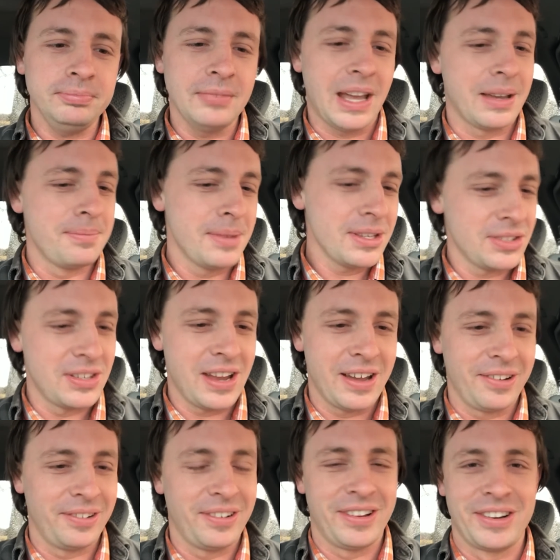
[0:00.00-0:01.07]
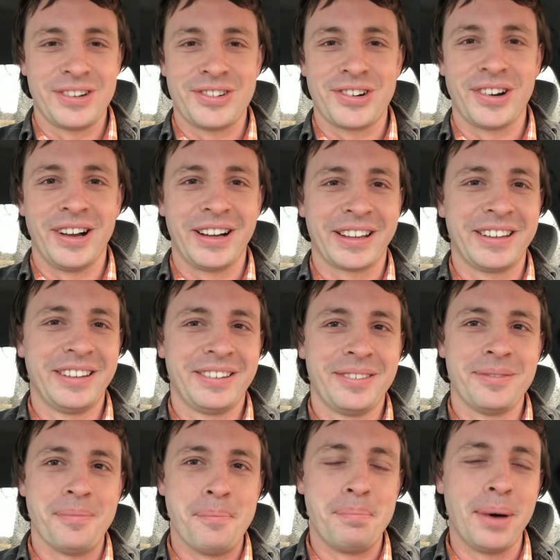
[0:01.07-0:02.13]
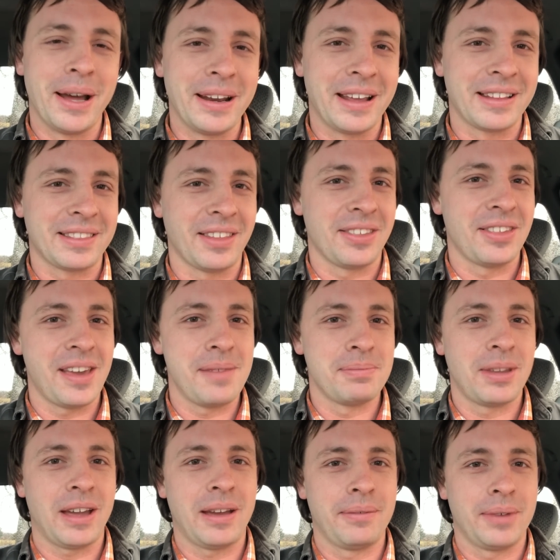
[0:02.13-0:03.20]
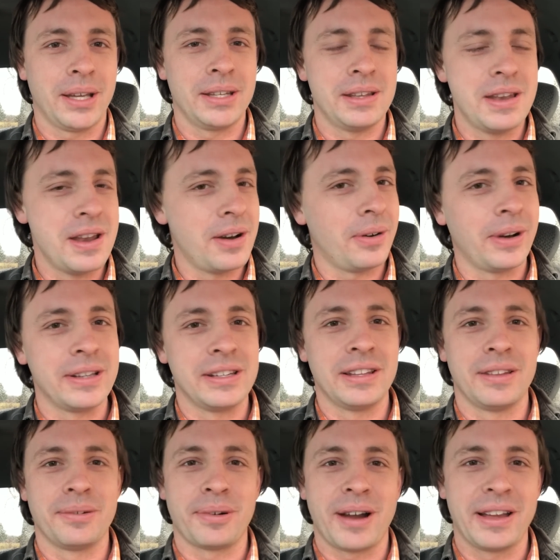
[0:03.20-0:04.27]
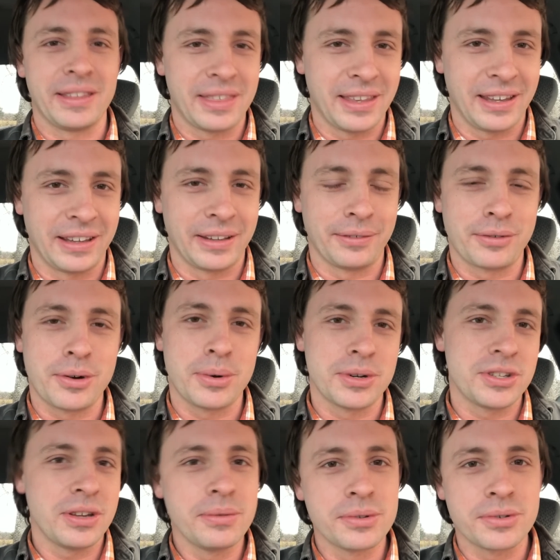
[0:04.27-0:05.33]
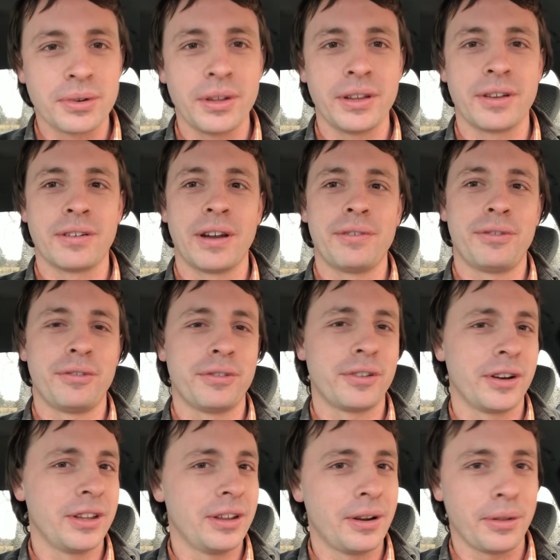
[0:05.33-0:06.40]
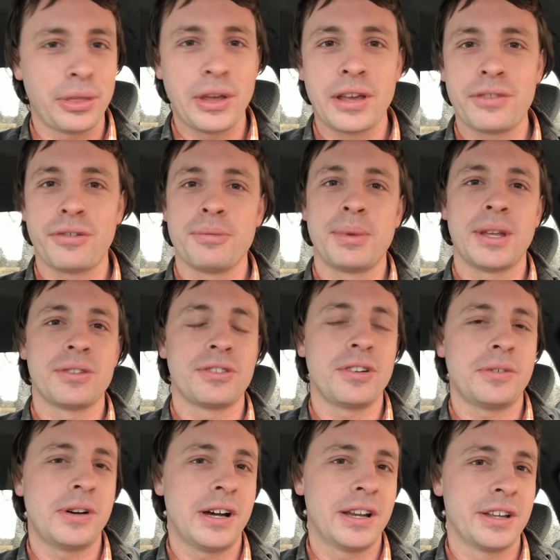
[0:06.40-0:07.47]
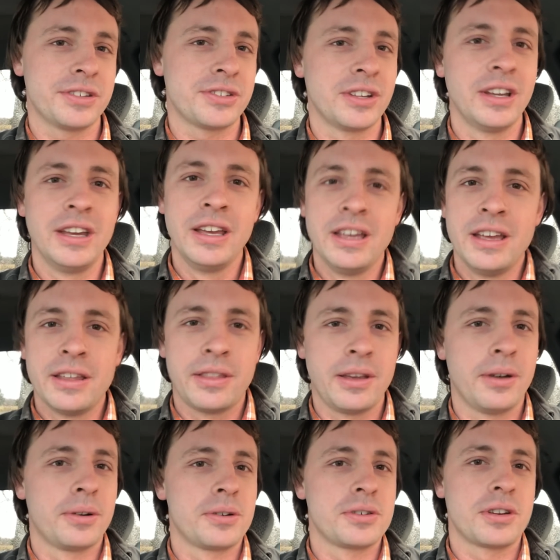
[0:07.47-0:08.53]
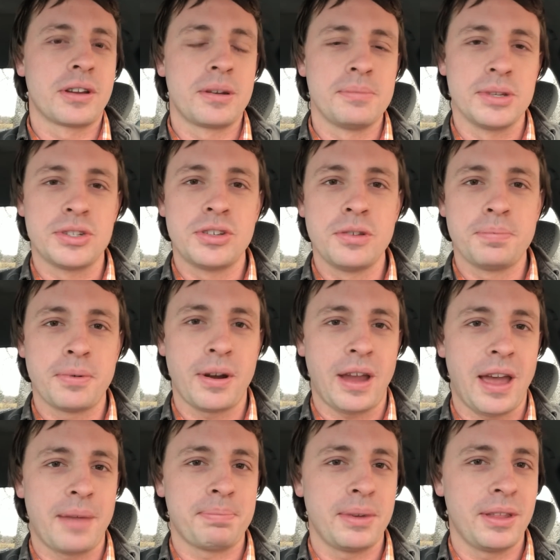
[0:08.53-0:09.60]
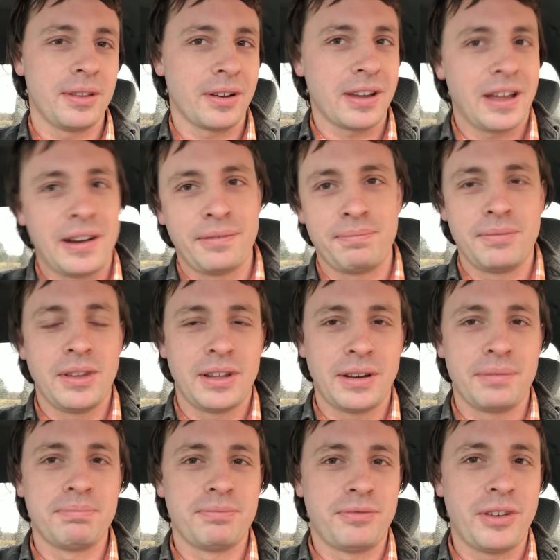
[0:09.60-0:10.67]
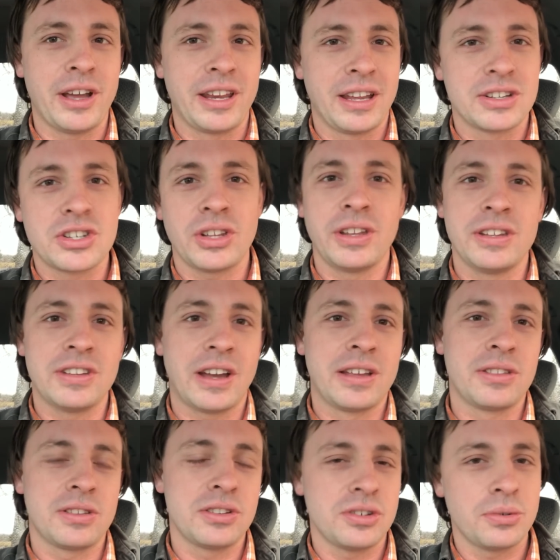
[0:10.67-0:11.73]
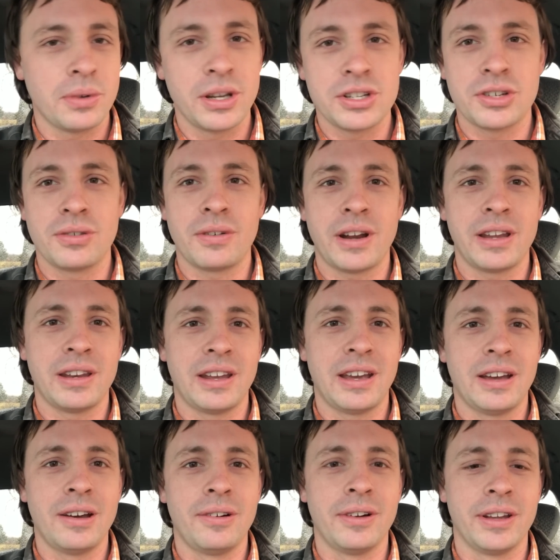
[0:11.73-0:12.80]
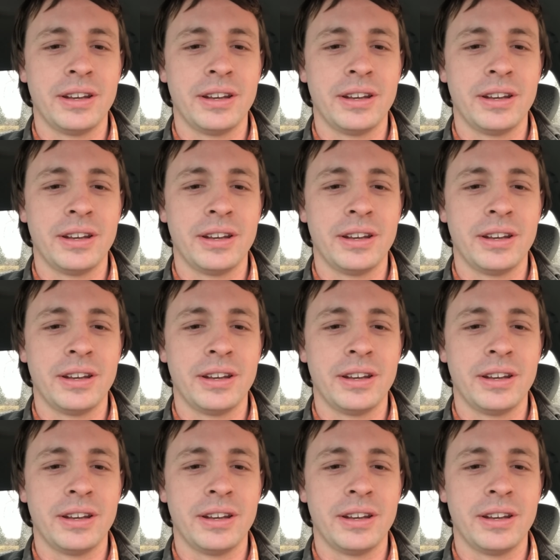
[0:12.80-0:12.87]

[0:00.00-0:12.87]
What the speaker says: I missed out on a truck, but at the same time, I know I did the right thing. And of course, he was really grateful for it. You know, thanks for being so honest. The owners are going to be super happy. They're kind of in a financially tight situation right now.